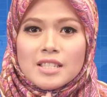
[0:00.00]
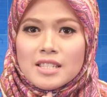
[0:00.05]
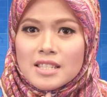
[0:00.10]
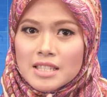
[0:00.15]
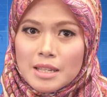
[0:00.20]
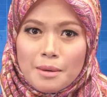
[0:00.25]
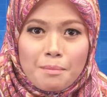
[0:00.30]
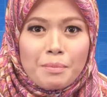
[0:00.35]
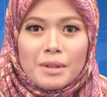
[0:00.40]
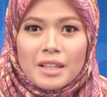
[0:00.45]

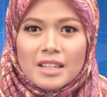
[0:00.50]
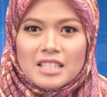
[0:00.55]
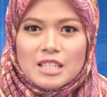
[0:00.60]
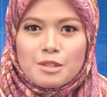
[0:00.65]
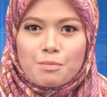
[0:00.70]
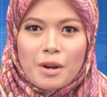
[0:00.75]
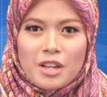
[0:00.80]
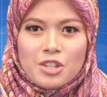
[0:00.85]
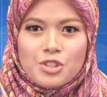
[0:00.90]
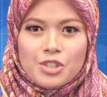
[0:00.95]
simple
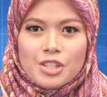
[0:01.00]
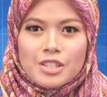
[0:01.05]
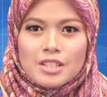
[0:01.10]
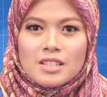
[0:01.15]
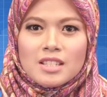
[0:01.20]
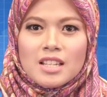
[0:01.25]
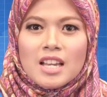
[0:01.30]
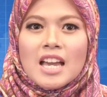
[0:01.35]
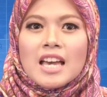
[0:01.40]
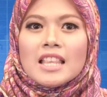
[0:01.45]

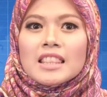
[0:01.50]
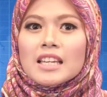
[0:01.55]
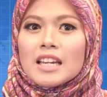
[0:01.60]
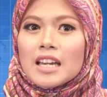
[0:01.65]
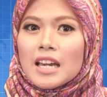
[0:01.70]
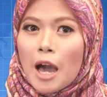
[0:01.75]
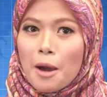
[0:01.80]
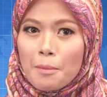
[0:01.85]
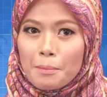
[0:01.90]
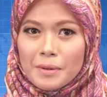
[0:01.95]
expressions, the
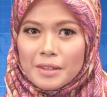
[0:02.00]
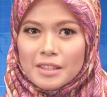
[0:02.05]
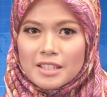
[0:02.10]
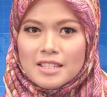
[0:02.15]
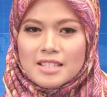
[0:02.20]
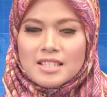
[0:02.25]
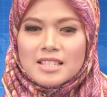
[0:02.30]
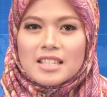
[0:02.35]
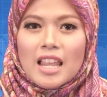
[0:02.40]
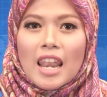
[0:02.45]

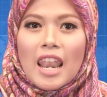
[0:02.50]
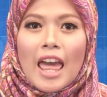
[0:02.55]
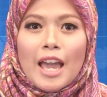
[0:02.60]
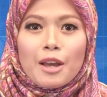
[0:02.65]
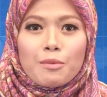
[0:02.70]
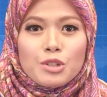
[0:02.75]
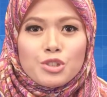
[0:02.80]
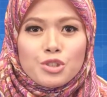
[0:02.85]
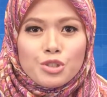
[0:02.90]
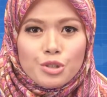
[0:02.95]
competence
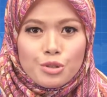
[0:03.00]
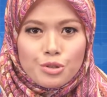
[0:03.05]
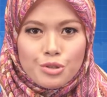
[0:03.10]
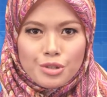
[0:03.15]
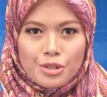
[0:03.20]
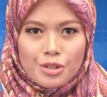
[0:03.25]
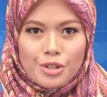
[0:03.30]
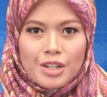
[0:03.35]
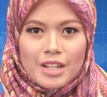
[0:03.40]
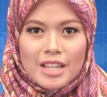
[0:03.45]
language
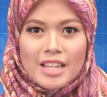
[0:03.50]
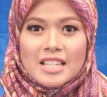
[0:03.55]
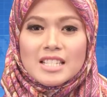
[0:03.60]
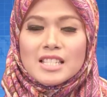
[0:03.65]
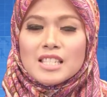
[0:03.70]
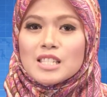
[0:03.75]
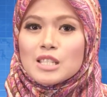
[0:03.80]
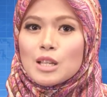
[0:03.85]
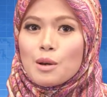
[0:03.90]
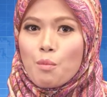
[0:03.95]
user is
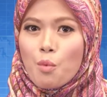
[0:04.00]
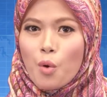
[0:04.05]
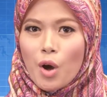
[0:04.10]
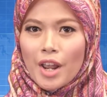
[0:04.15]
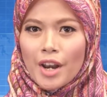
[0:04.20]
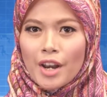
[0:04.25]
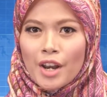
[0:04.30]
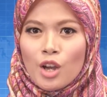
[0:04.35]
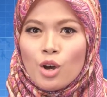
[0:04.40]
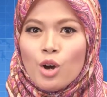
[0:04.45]

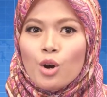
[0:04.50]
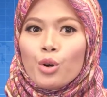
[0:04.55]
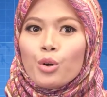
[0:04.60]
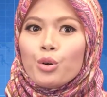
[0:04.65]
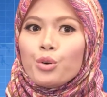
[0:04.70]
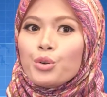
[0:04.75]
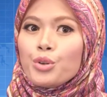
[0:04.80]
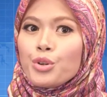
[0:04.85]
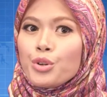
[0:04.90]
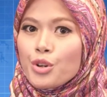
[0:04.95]
someone
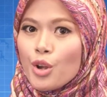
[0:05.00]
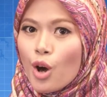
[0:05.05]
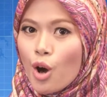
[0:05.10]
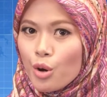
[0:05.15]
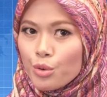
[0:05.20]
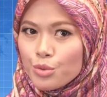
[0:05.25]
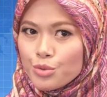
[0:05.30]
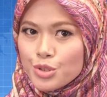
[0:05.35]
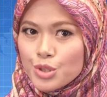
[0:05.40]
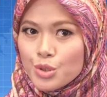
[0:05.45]
who
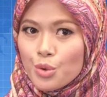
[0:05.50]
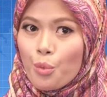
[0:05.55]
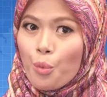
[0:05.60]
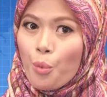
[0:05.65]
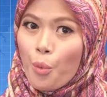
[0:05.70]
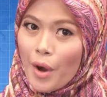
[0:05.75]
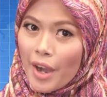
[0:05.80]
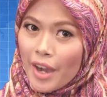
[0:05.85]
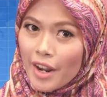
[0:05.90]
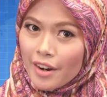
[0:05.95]
knows
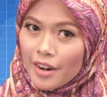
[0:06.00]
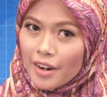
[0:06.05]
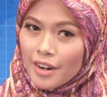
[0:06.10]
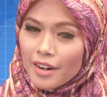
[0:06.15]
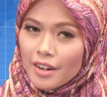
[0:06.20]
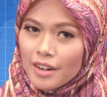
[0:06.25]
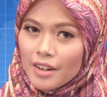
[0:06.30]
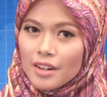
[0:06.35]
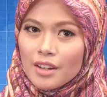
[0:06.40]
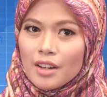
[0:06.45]
where,
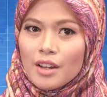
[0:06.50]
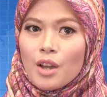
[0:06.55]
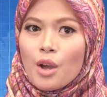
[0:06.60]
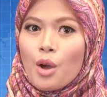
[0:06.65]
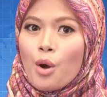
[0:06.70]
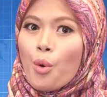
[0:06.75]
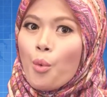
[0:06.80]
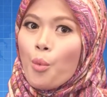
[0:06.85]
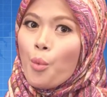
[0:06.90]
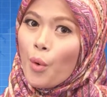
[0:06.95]

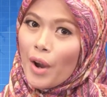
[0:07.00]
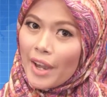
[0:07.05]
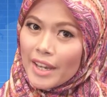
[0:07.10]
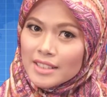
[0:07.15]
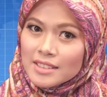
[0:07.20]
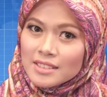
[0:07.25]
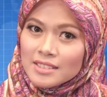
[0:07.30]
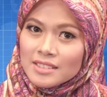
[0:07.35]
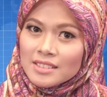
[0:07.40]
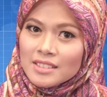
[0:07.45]

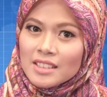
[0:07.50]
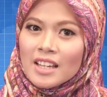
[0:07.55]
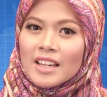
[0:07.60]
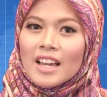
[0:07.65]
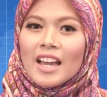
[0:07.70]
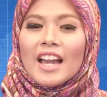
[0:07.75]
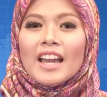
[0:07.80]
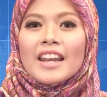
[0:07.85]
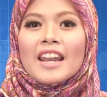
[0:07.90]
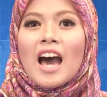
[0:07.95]
when,
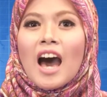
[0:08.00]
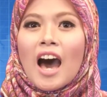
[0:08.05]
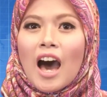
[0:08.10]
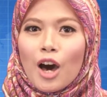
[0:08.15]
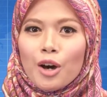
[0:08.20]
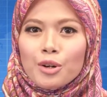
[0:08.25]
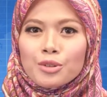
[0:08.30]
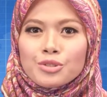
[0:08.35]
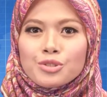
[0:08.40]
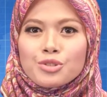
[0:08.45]
and
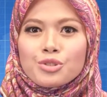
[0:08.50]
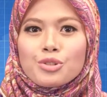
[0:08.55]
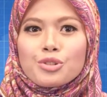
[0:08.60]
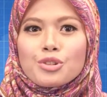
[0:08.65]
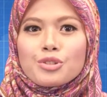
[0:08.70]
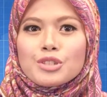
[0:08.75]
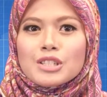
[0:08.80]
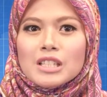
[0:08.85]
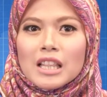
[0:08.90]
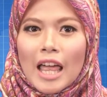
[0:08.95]
how to
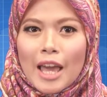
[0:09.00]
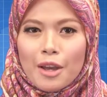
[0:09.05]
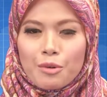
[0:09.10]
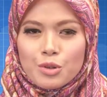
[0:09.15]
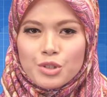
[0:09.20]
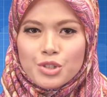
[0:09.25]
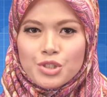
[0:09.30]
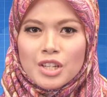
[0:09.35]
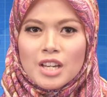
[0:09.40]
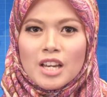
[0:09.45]
use
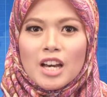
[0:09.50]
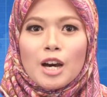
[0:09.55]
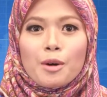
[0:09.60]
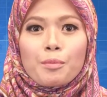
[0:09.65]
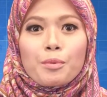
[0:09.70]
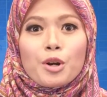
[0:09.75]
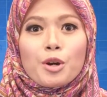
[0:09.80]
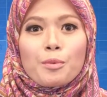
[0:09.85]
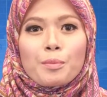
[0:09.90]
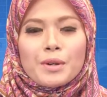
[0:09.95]
language
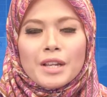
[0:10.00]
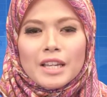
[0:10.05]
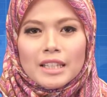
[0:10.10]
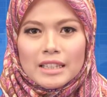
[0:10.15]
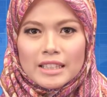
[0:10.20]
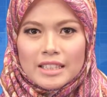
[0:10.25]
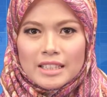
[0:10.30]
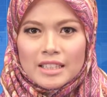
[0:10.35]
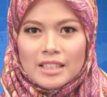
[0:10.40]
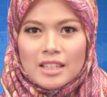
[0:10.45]

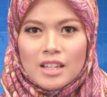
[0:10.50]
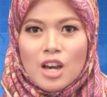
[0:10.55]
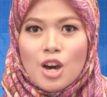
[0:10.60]
appropriately,